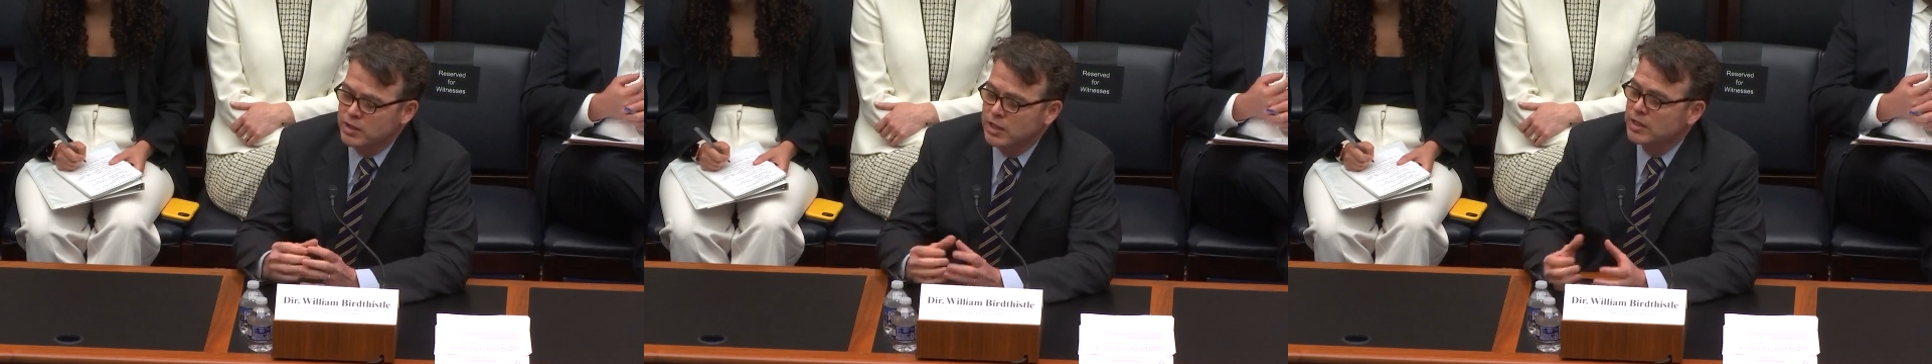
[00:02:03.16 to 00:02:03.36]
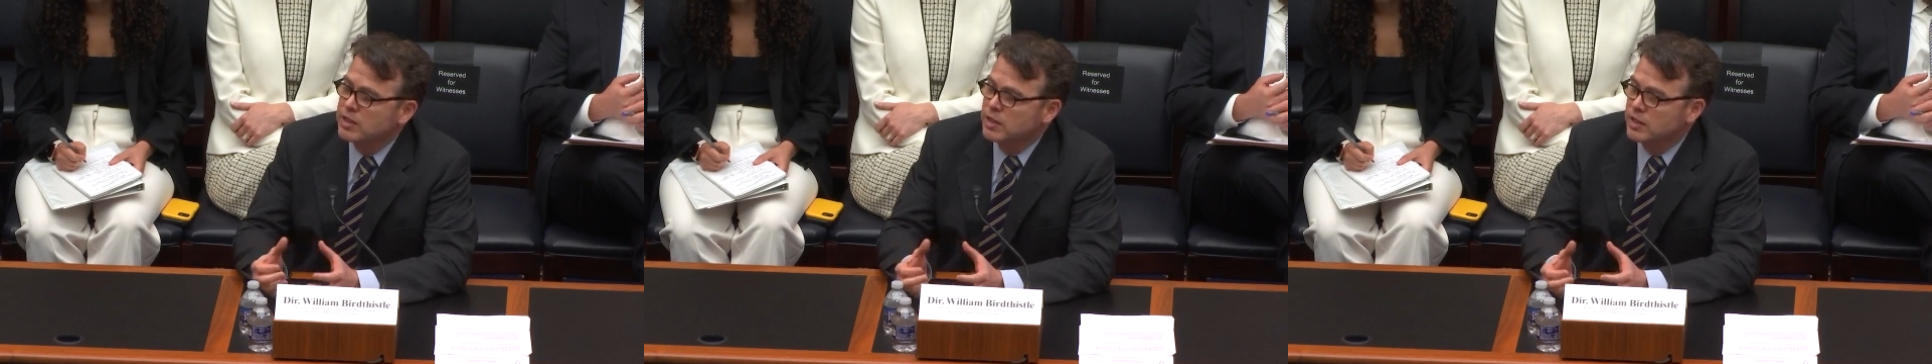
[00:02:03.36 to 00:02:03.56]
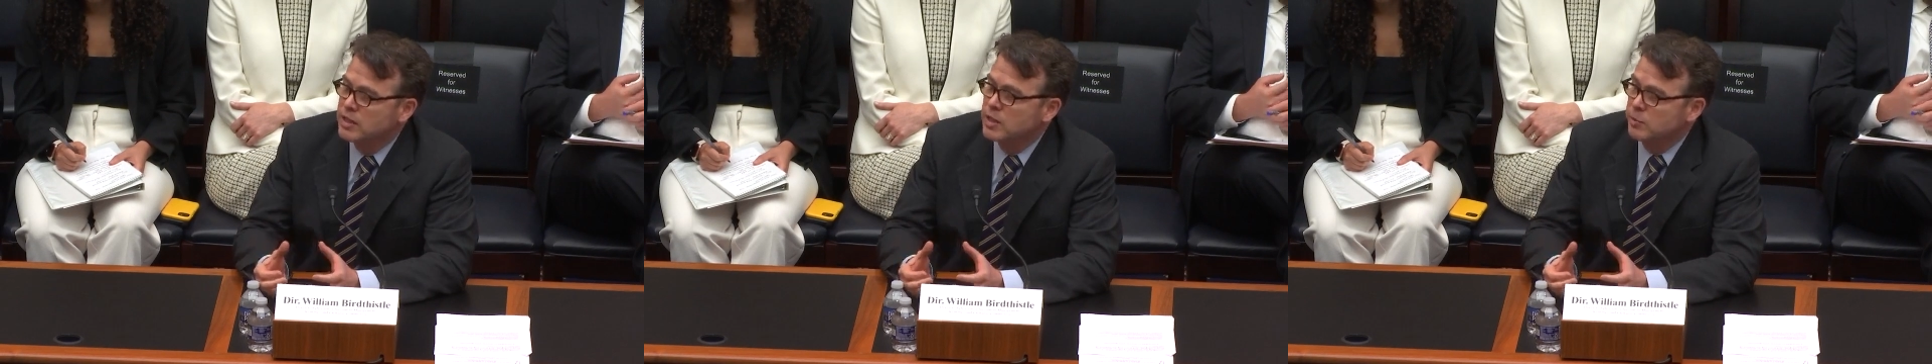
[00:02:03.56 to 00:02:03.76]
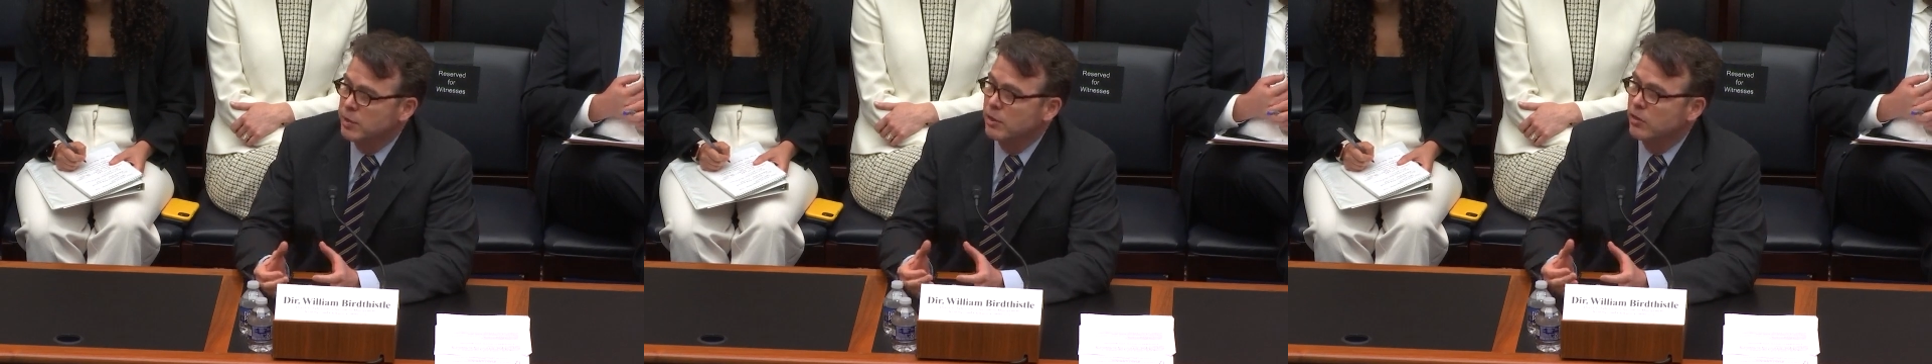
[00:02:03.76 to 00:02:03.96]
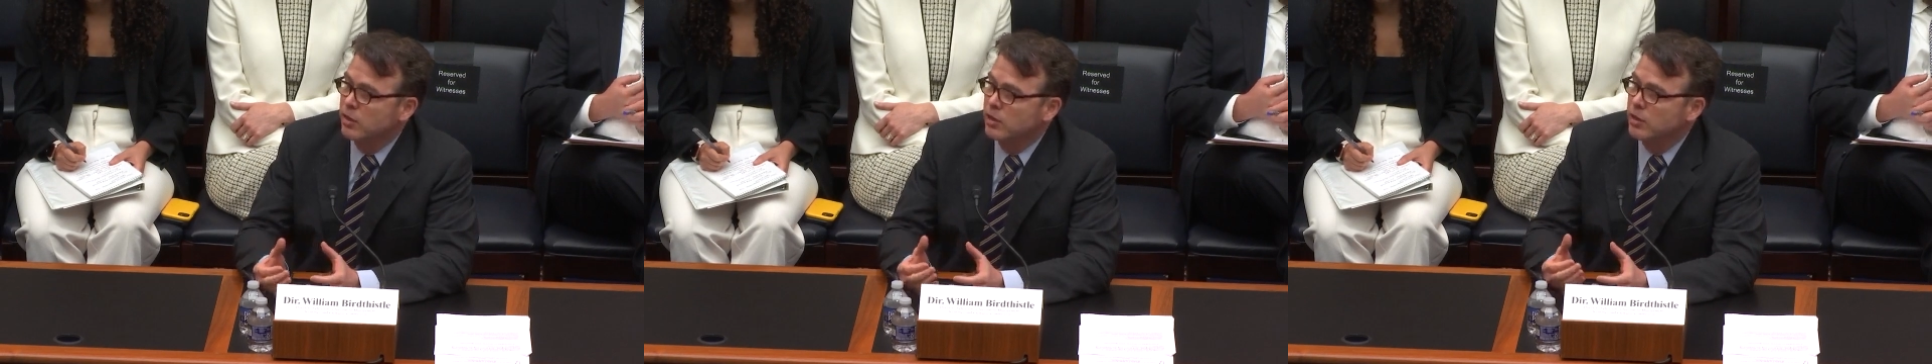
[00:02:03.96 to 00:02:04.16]
this is the
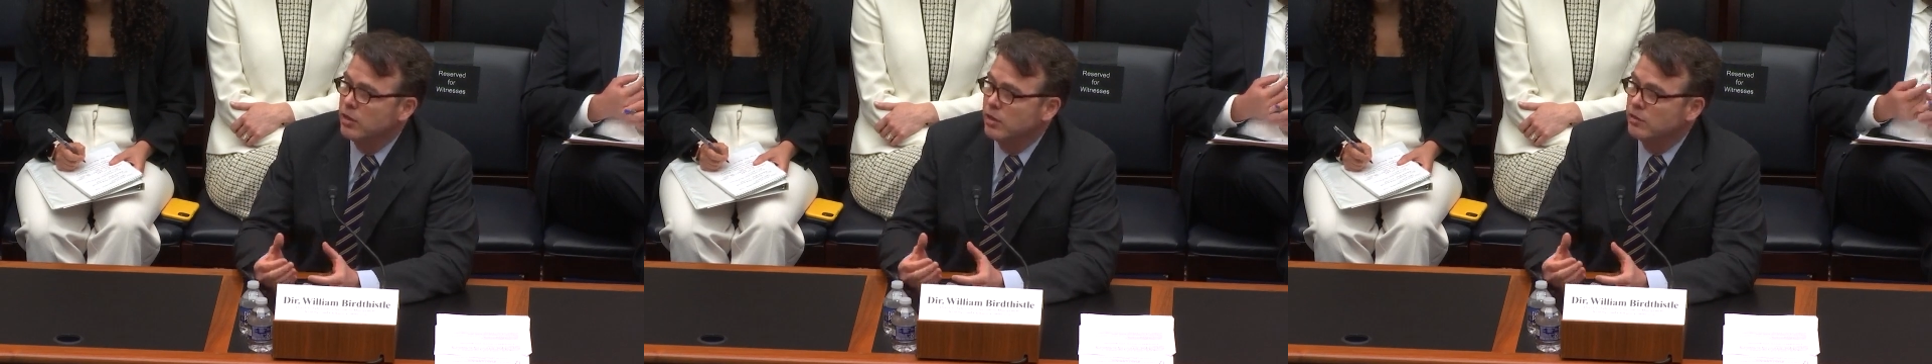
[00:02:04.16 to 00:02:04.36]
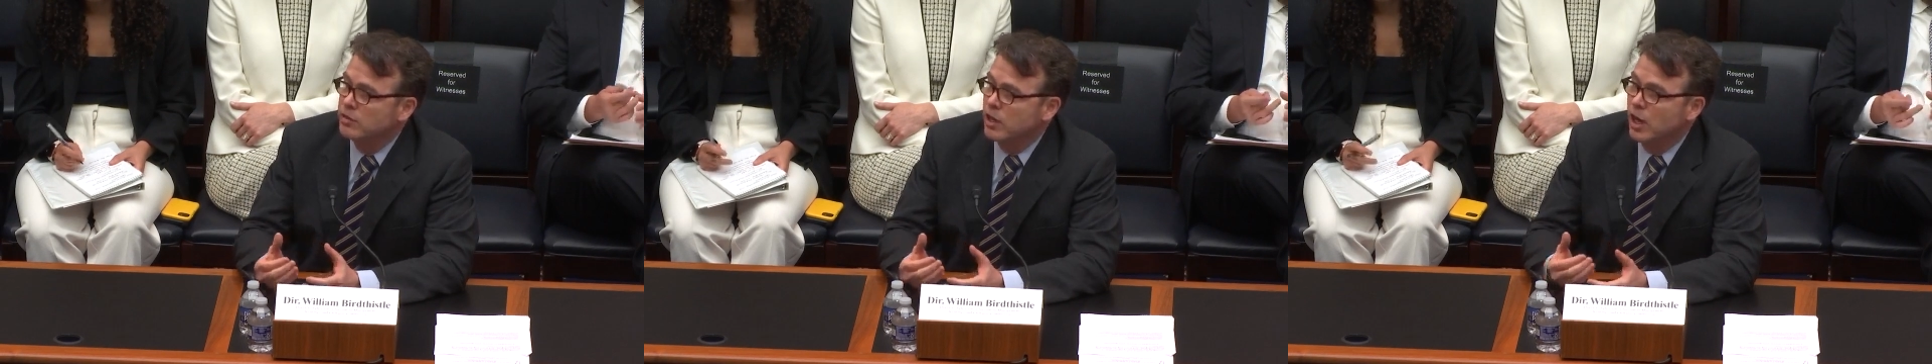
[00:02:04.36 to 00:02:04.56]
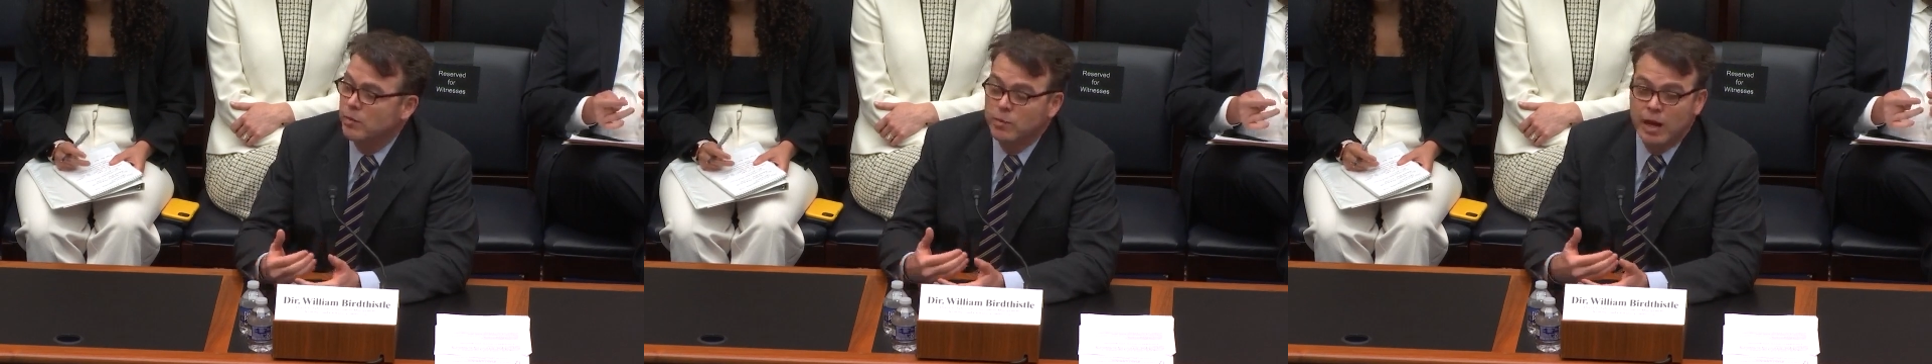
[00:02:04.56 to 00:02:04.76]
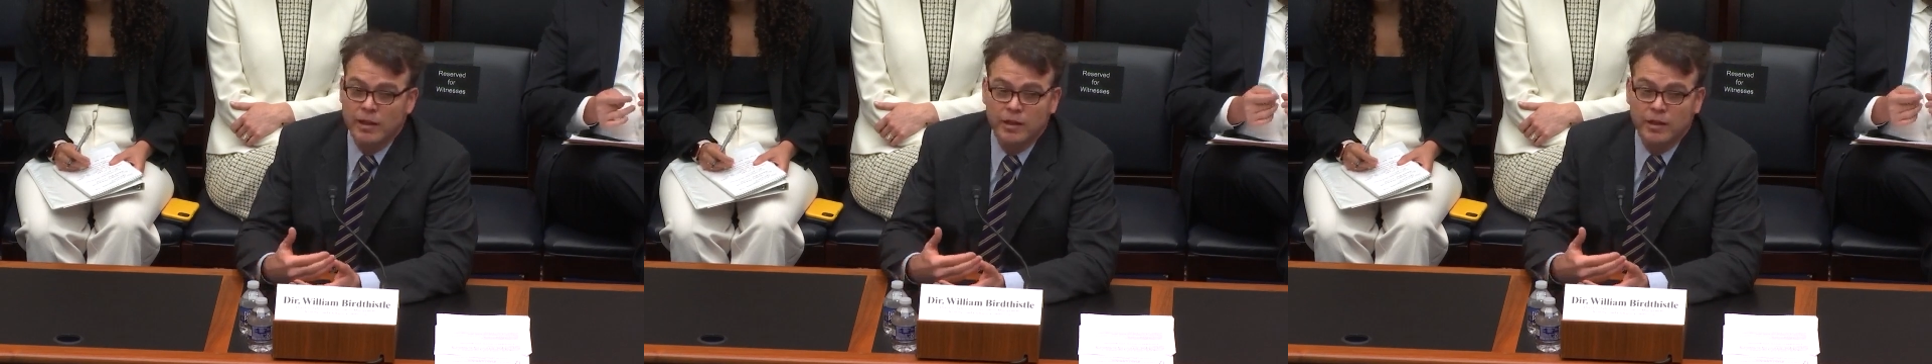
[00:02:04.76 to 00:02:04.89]
period of time,